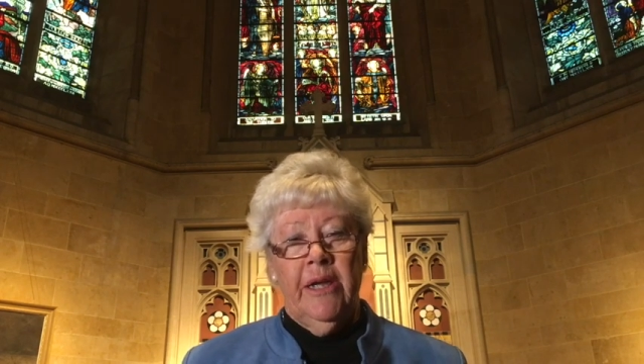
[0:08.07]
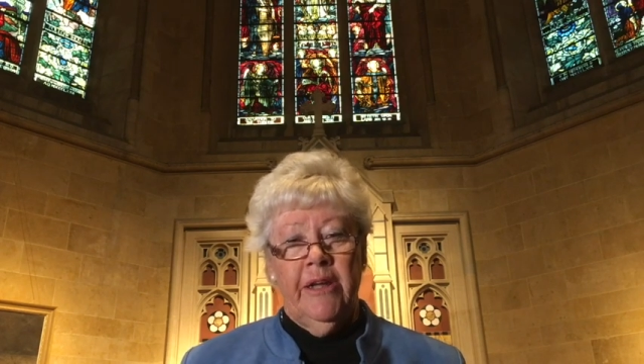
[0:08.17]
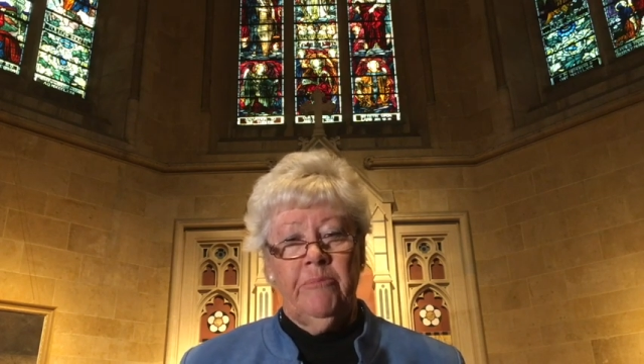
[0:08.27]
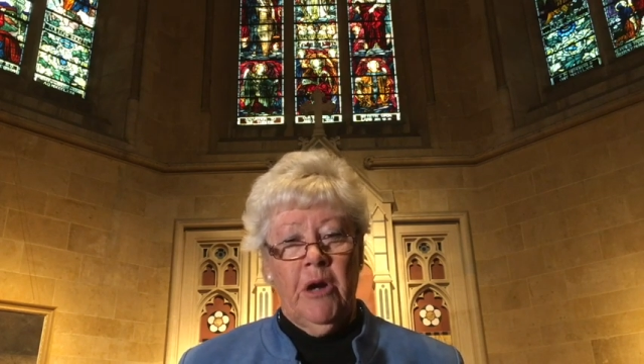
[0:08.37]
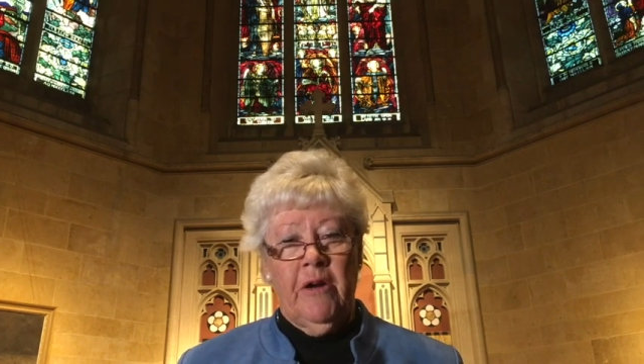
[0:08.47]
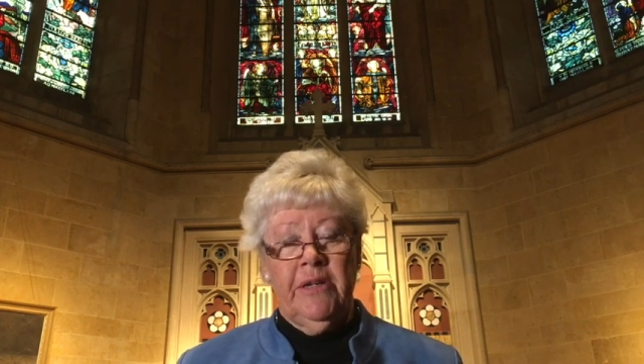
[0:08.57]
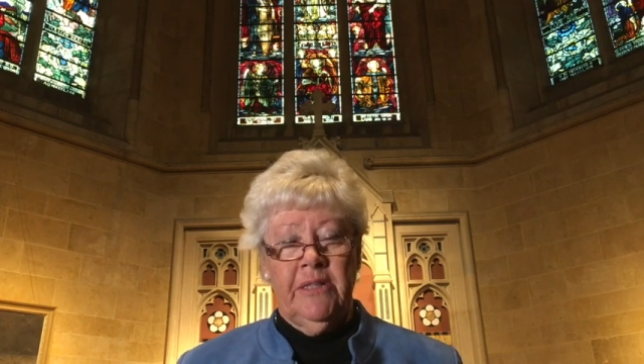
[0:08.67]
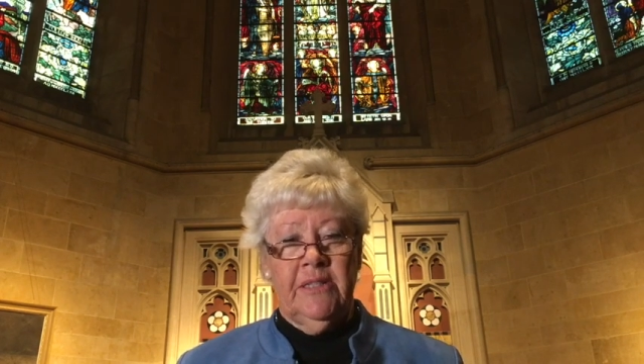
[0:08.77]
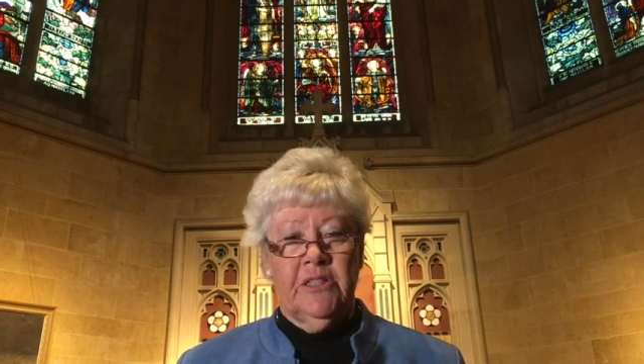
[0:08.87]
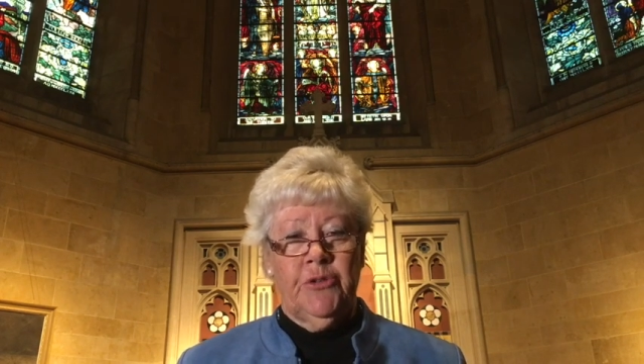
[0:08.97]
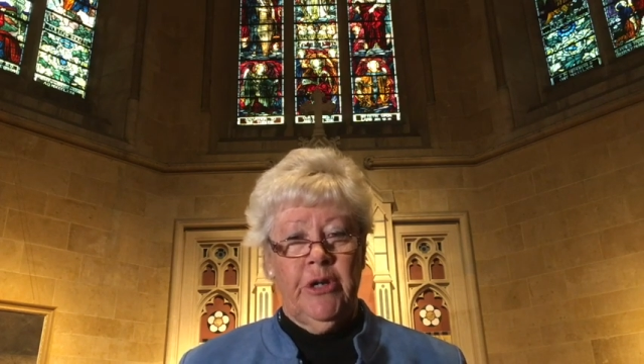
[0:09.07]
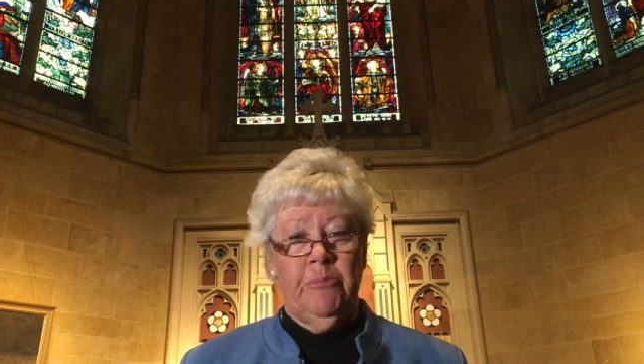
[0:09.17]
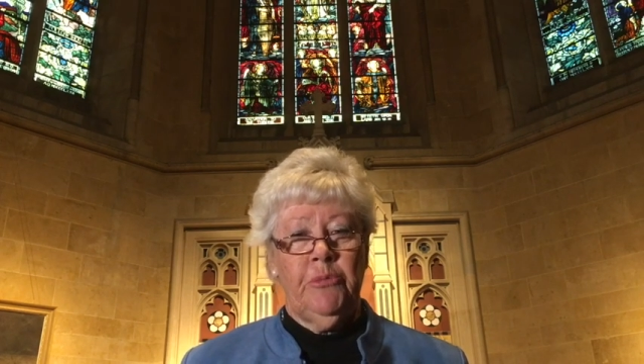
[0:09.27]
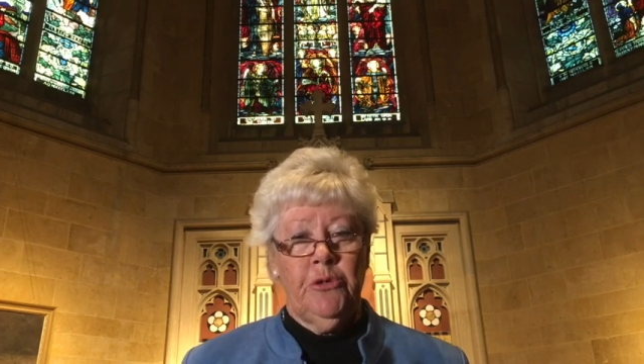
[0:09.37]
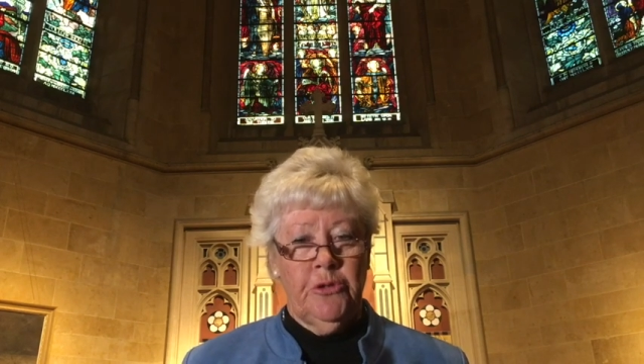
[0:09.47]
admiring these three
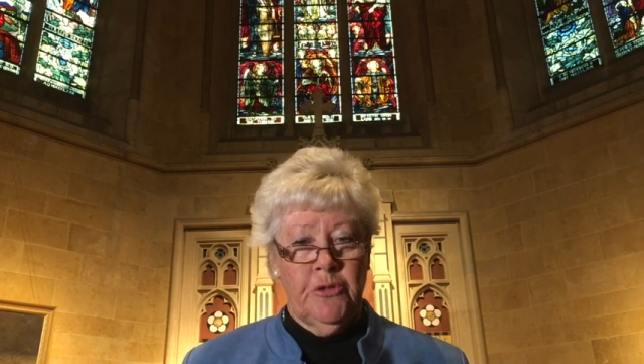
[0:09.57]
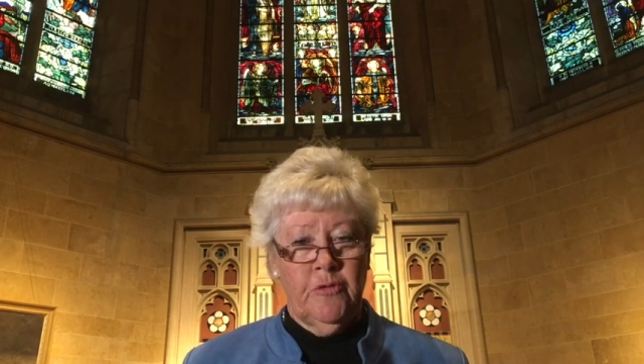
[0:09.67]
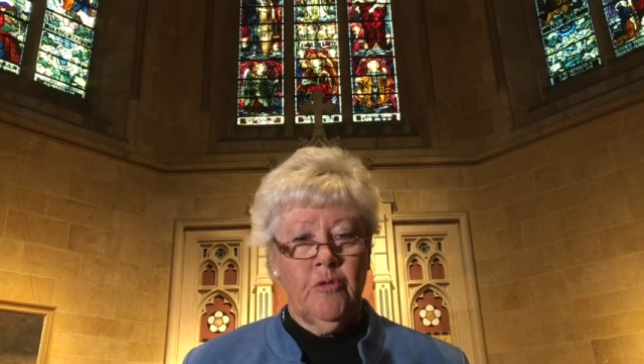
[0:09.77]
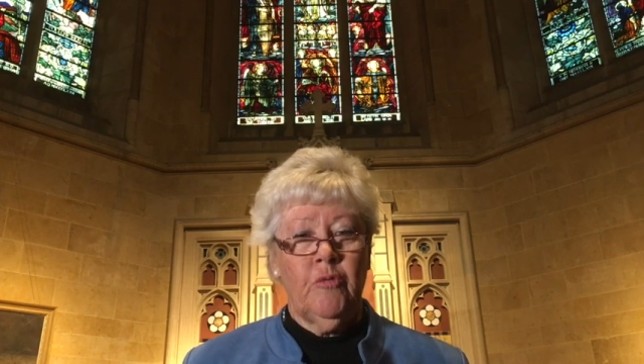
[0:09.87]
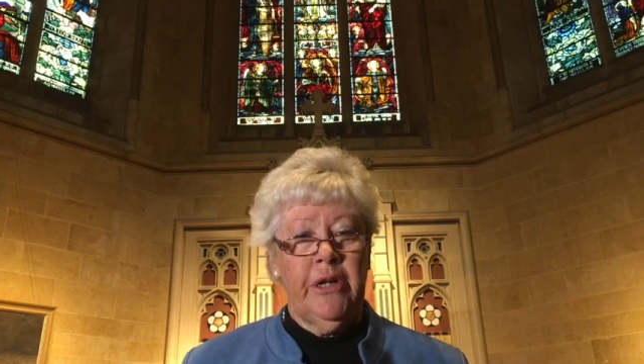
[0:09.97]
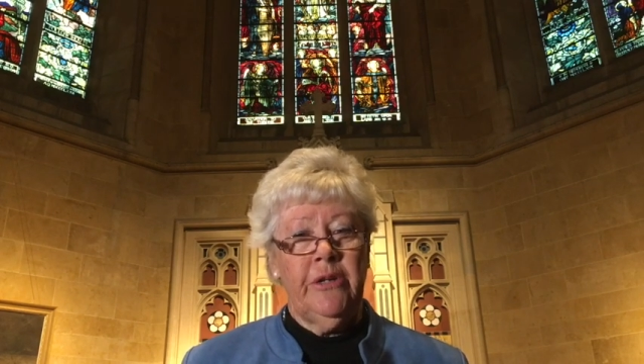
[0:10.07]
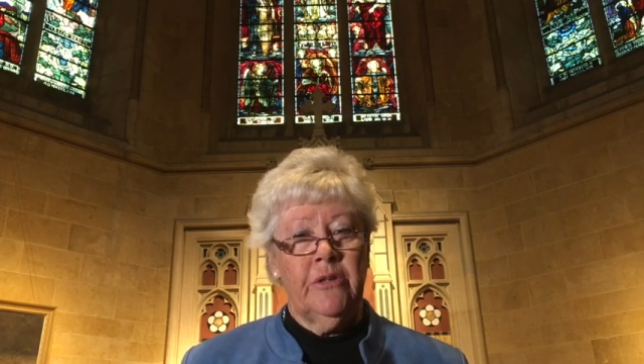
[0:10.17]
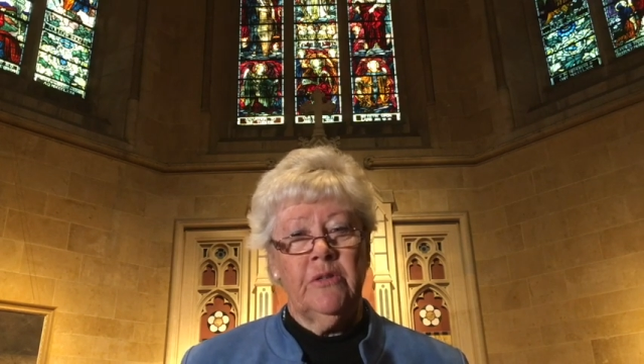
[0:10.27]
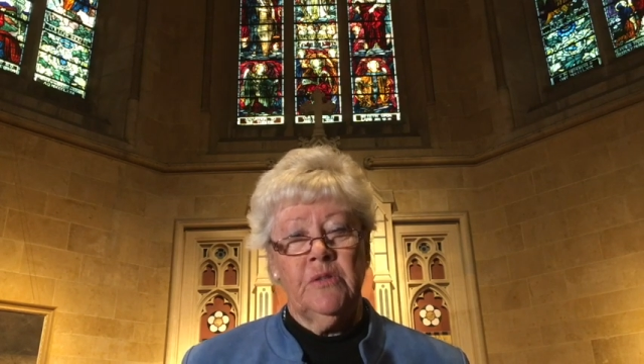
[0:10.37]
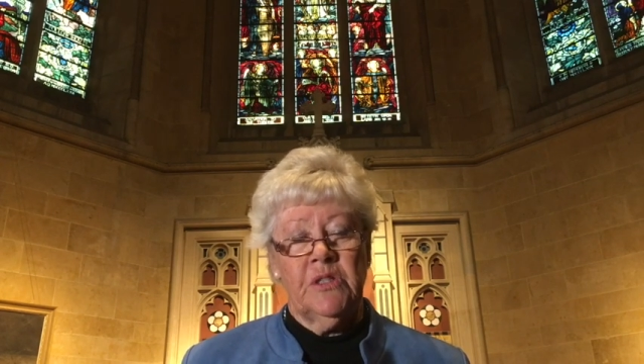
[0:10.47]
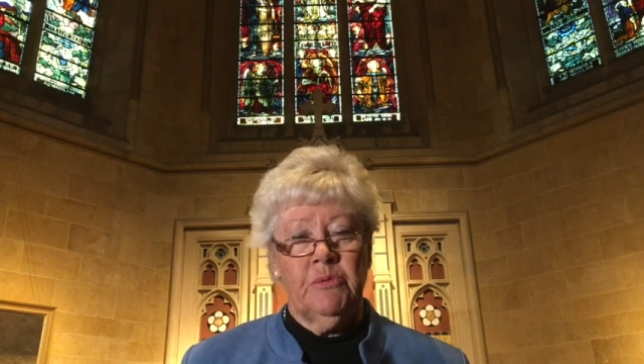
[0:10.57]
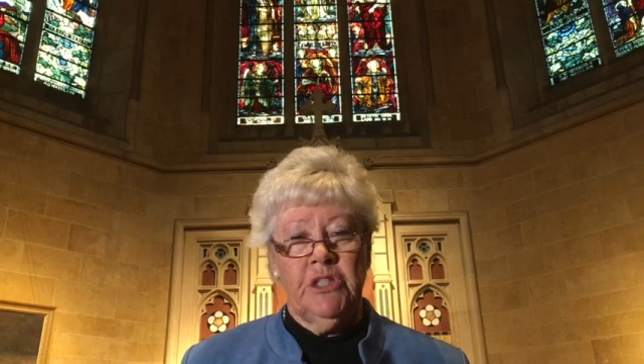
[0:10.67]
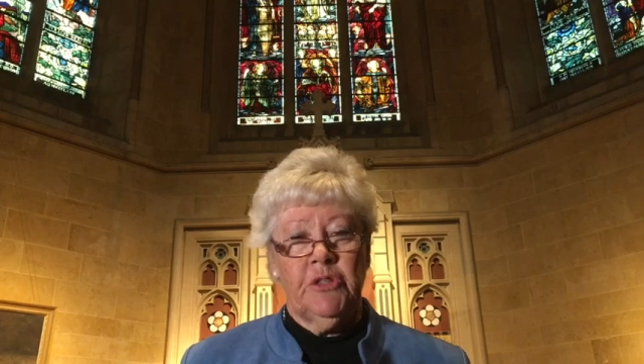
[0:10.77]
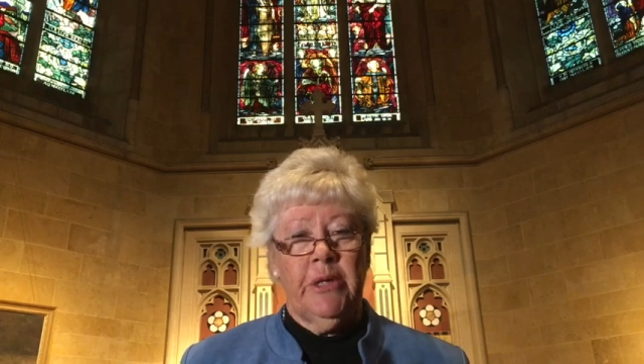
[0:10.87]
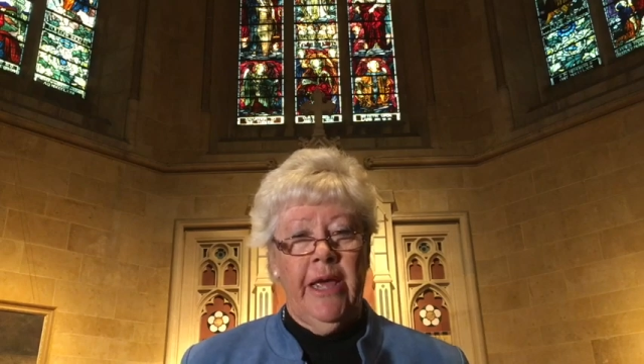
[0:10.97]
beautiful windows
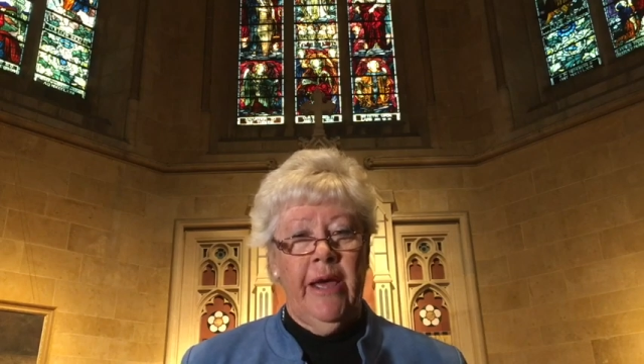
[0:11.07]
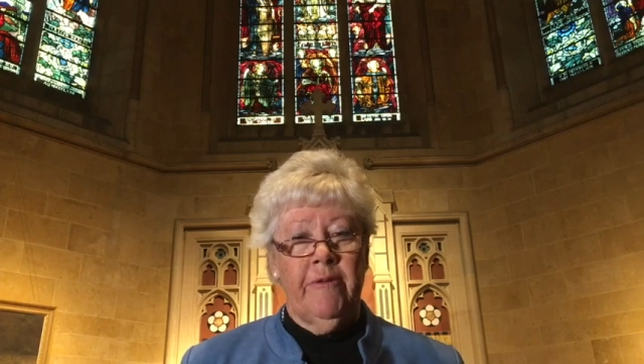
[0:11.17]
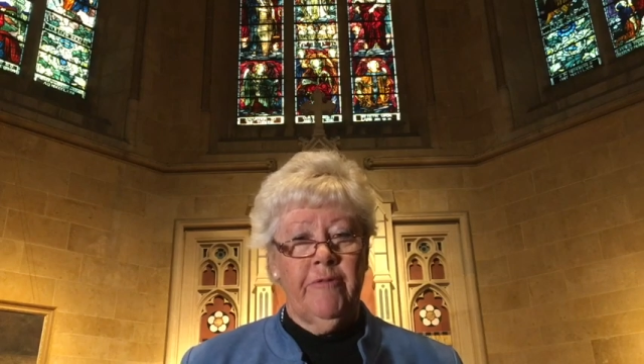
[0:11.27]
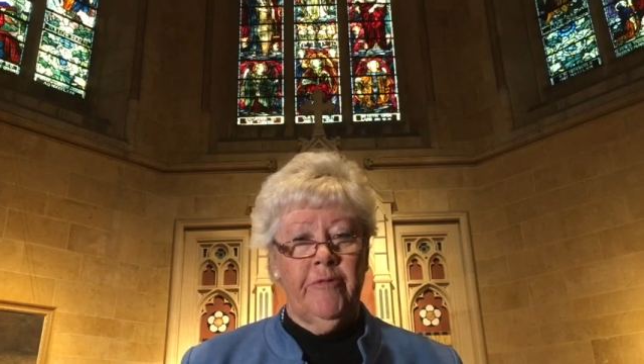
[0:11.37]
which we have.